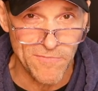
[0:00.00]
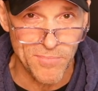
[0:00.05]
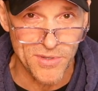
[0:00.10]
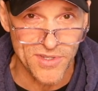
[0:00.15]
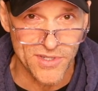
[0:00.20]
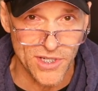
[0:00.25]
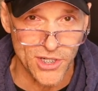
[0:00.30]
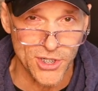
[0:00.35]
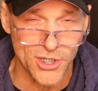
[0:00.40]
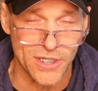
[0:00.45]

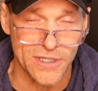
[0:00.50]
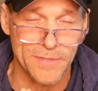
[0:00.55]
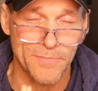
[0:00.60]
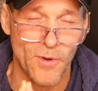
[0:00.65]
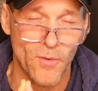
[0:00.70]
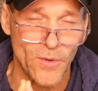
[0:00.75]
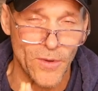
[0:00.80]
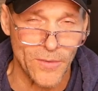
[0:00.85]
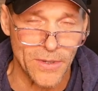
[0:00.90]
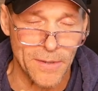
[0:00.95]
positions,
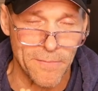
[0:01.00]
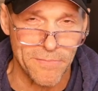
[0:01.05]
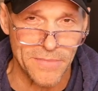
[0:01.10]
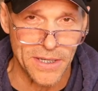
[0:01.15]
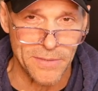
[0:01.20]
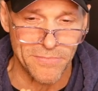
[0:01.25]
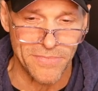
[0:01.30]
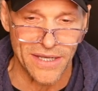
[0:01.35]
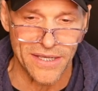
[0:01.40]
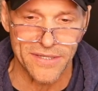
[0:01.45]
but we want to
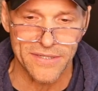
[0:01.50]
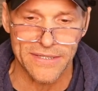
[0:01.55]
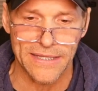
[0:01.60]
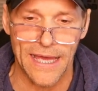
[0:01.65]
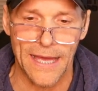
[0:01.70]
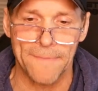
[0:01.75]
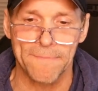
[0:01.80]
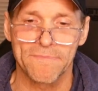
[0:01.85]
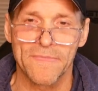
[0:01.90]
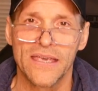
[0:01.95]
minimize
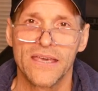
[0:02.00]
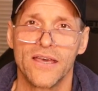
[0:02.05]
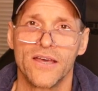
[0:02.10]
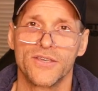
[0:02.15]
that.